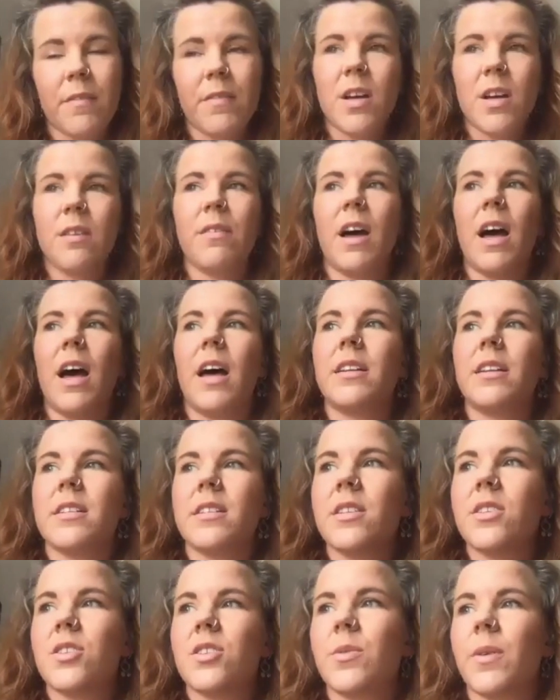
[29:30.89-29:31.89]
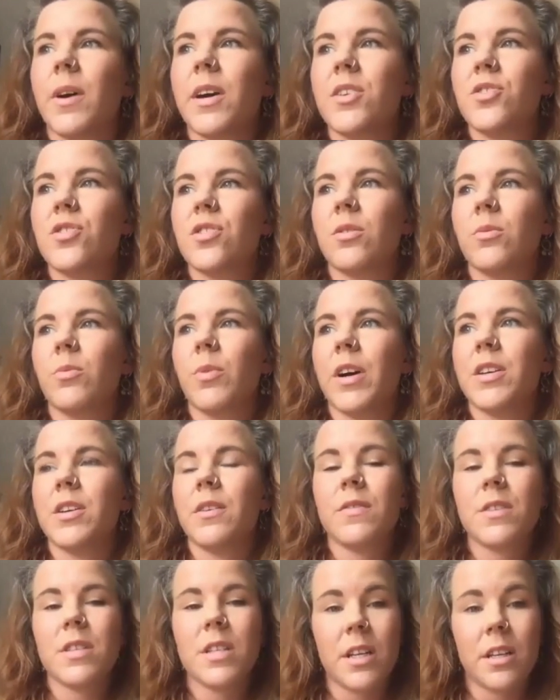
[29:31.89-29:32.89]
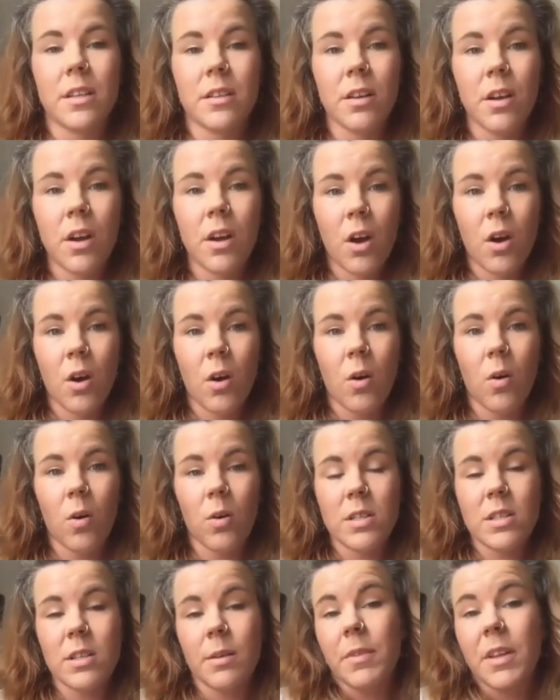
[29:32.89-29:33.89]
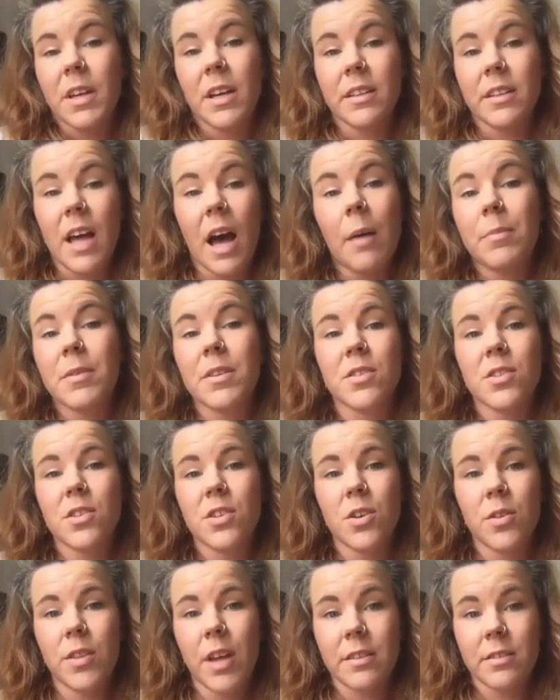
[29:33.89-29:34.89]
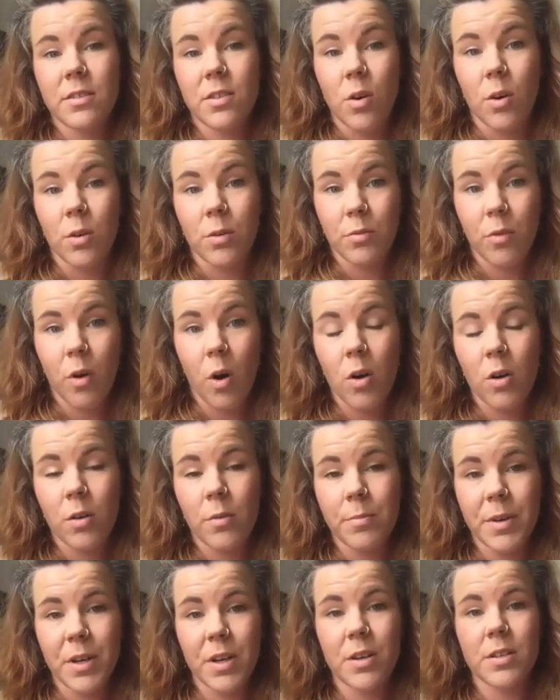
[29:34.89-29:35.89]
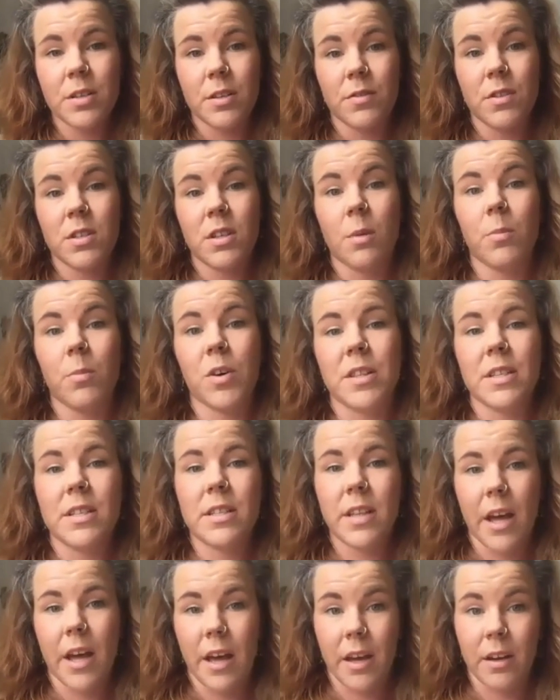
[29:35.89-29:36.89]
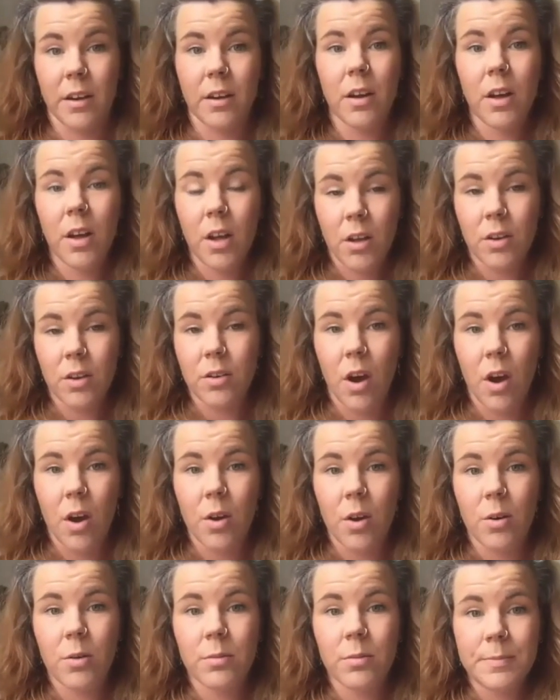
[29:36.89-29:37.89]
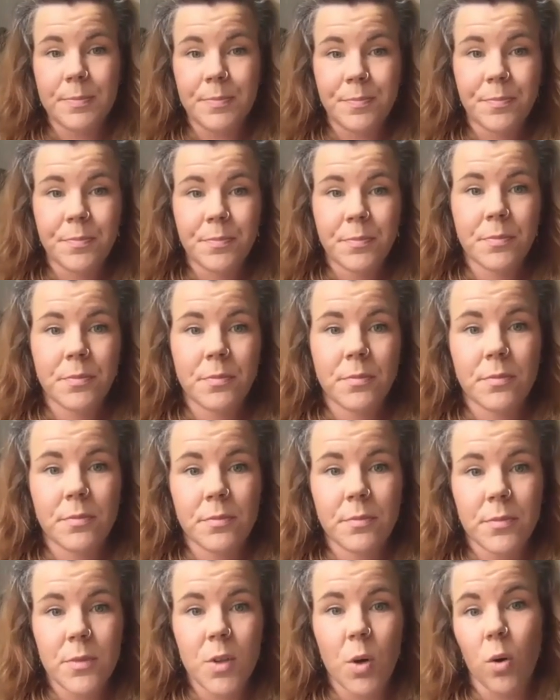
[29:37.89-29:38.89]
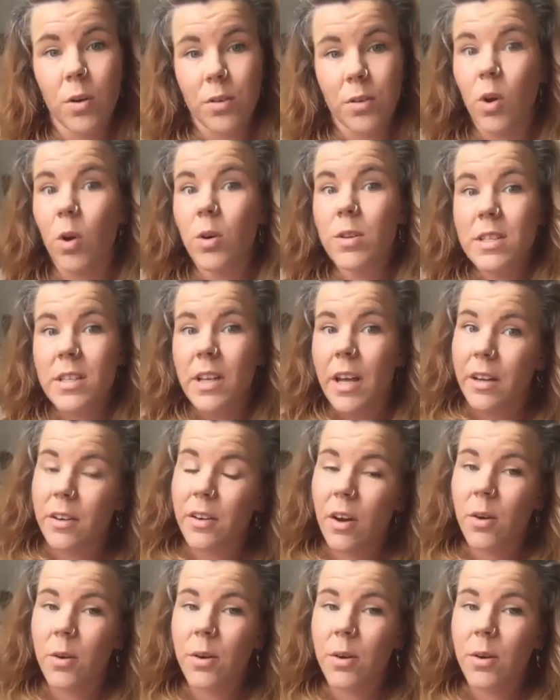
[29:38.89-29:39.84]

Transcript: you ever had a situation where you've seen or something that happened to you that's gone wrong because of someone saying no or not saying uh, no